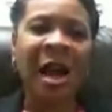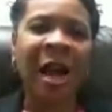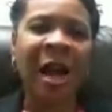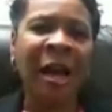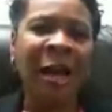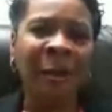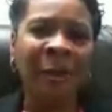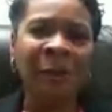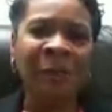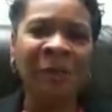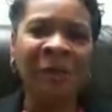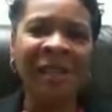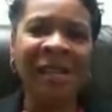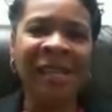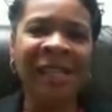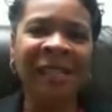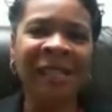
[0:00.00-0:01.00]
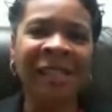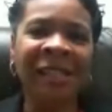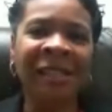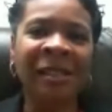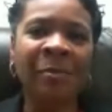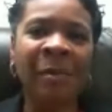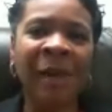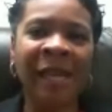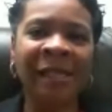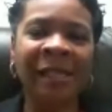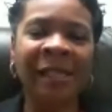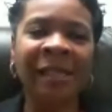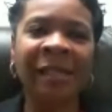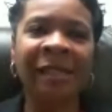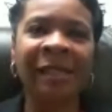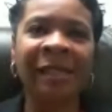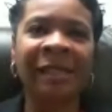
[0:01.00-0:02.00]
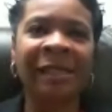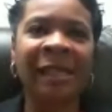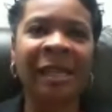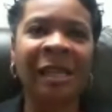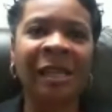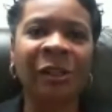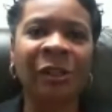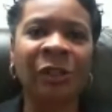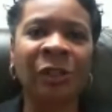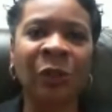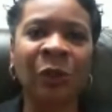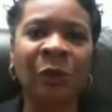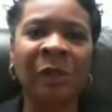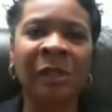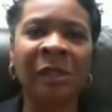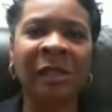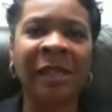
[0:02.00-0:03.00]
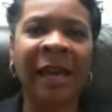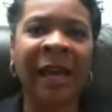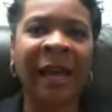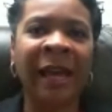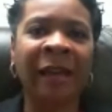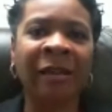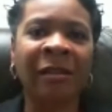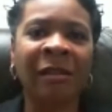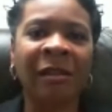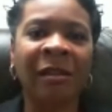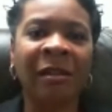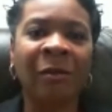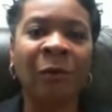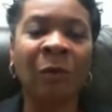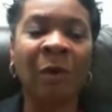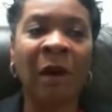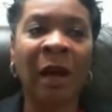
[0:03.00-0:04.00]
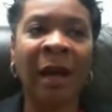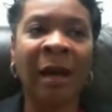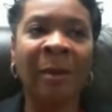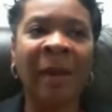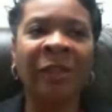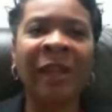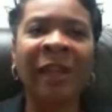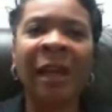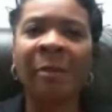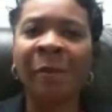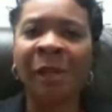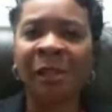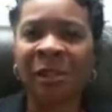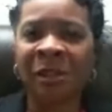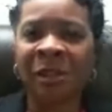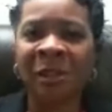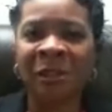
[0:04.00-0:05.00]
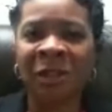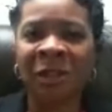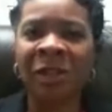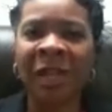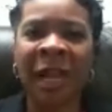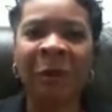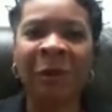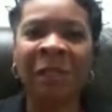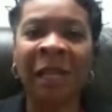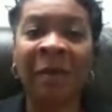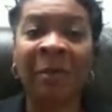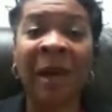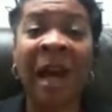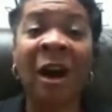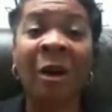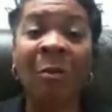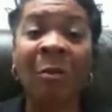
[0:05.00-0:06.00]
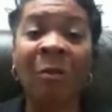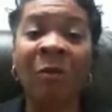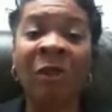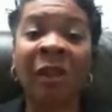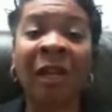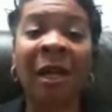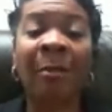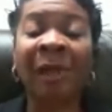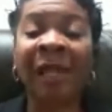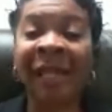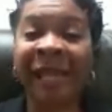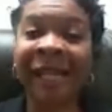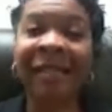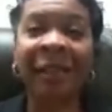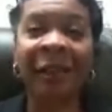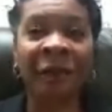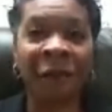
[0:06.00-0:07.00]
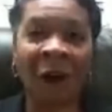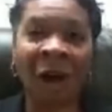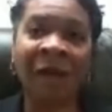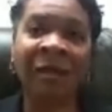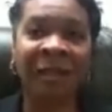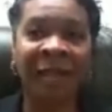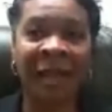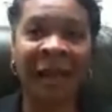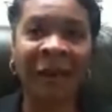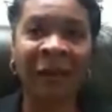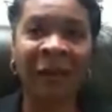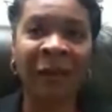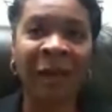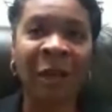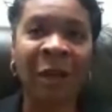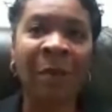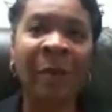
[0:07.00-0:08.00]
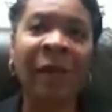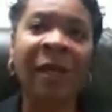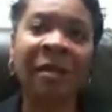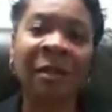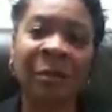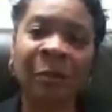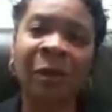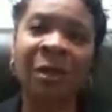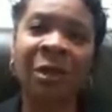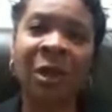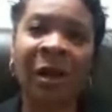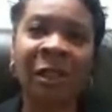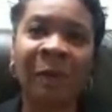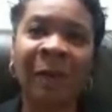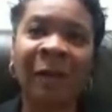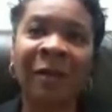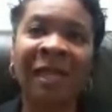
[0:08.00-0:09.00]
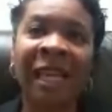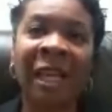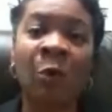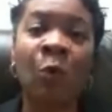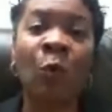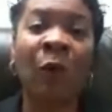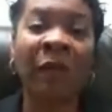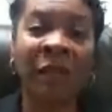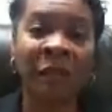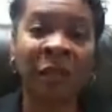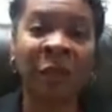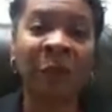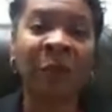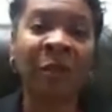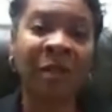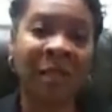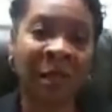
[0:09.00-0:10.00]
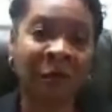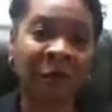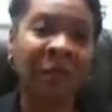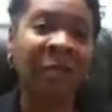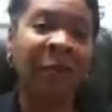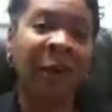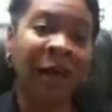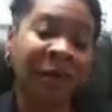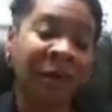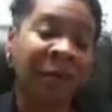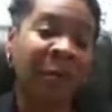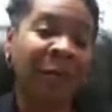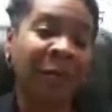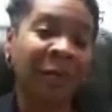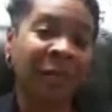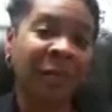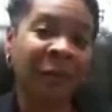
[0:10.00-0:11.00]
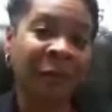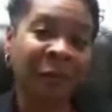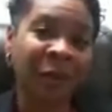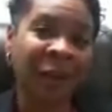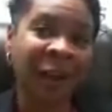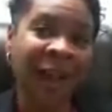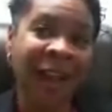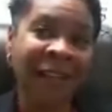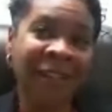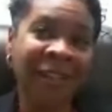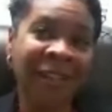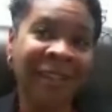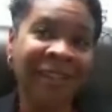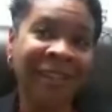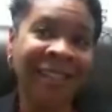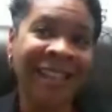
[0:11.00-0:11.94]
It's amazing to see students that, I think I mentioned to Jack one time, how the complaints have gone down, because the book talks about taking 100% responsibility for your actions.